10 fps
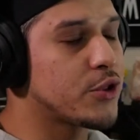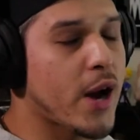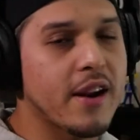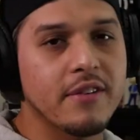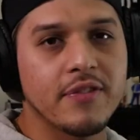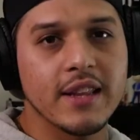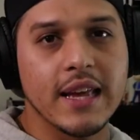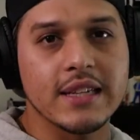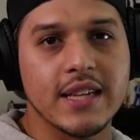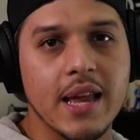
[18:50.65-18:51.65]
trying to fit
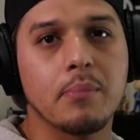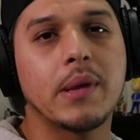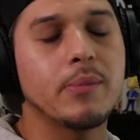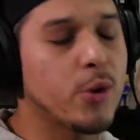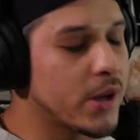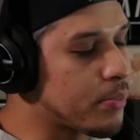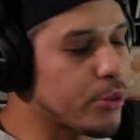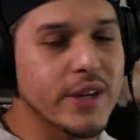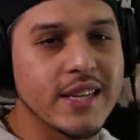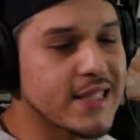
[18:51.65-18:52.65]
like 10 people in a
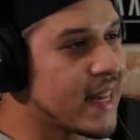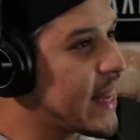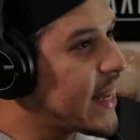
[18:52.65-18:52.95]
Prius.